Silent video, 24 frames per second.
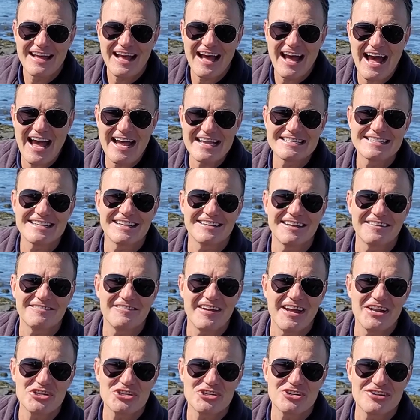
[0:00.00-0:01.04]
Iceland
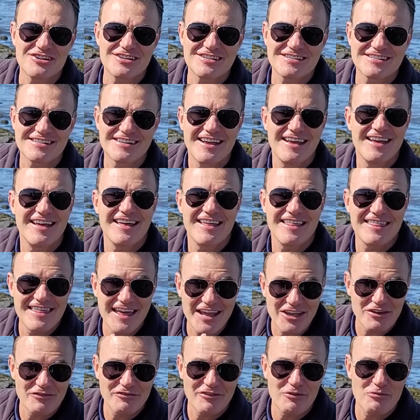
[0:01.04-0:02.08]
adventures. Thank
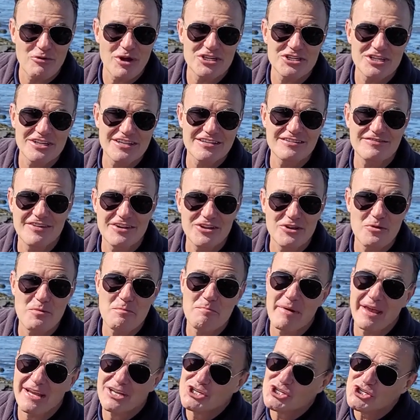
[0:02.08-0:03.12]
you for watching this video.
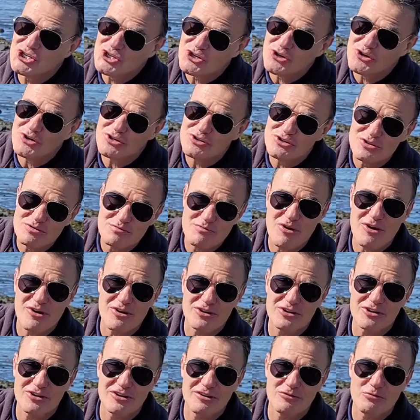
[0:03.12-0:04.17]
Make sure tomorrow
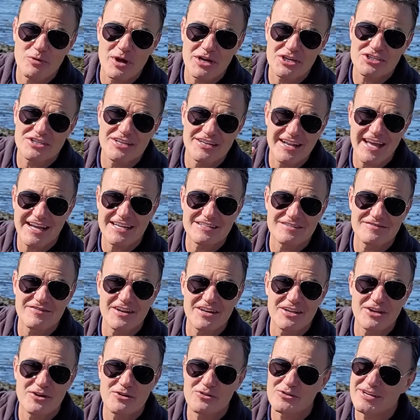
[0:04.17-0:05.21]
you're going to watch the next
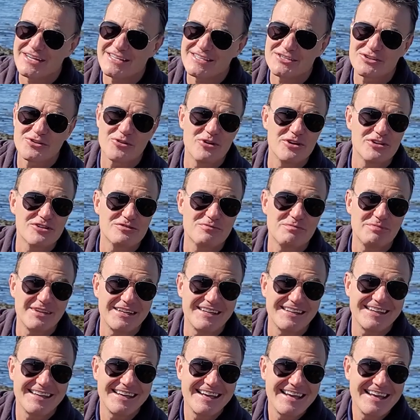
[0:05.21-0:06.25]
video. It's going to
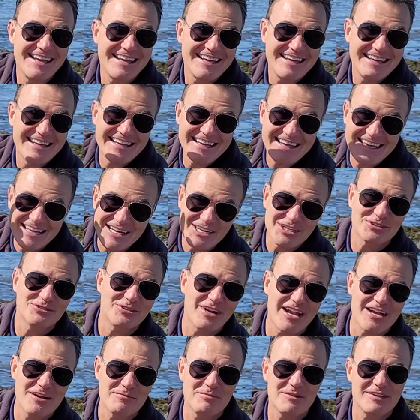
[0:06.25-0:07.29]
be
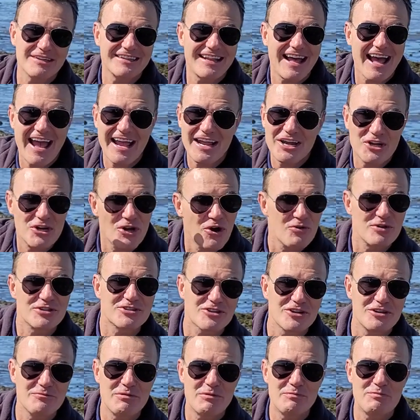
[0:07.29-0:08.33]
incredible. I know it's
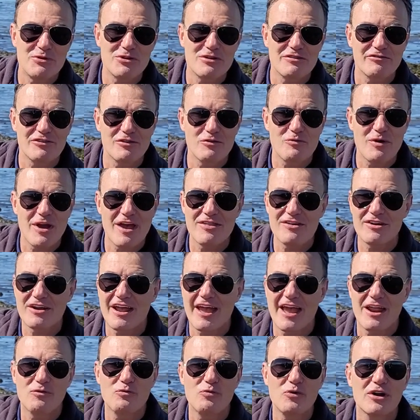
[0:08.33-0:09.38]
going to be beautiful weather,
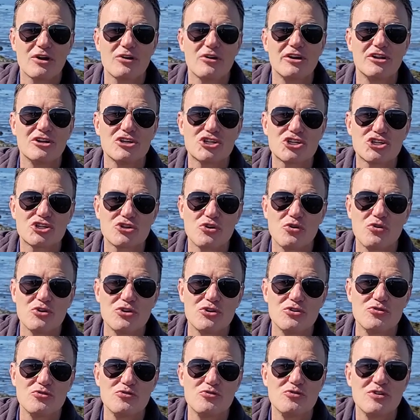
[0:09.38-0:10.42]
and we're going to show
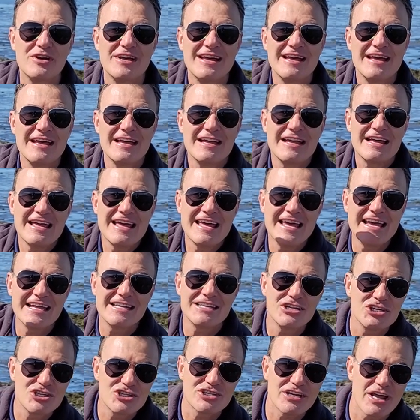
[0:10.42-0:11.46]
you
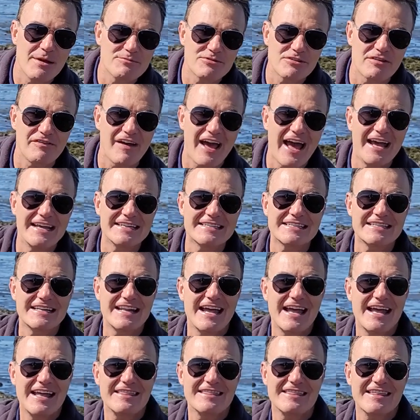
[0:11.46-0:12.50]
hidden gems of
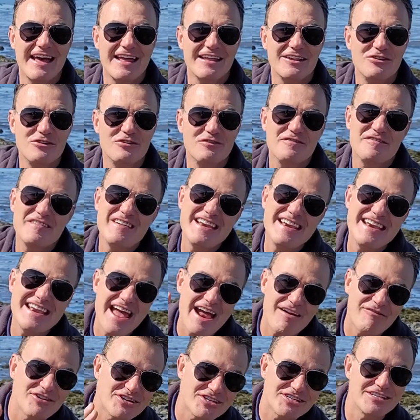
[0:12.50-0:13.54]
Iceland that you've
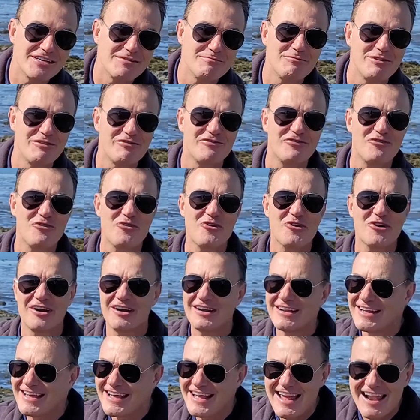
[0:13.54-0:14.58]
never seen before.
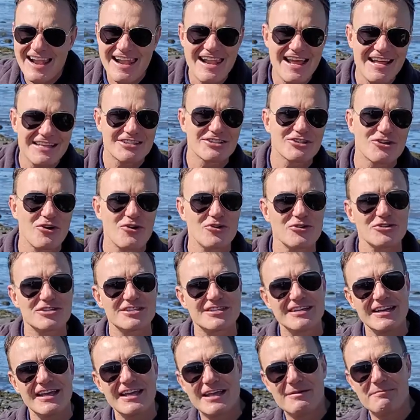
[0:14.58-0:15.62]
Let's go to
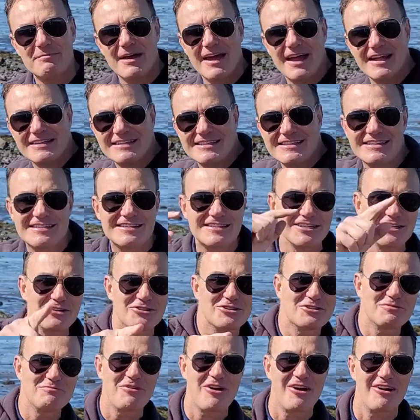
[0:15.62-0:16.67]
sleep and see you
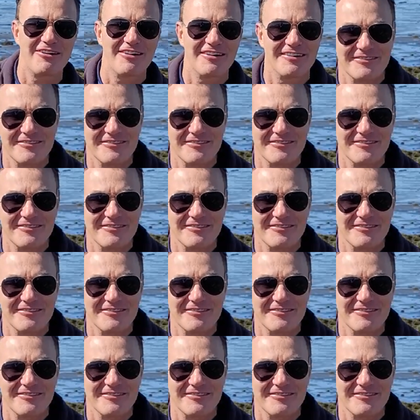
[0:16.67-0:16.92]
tomorrow.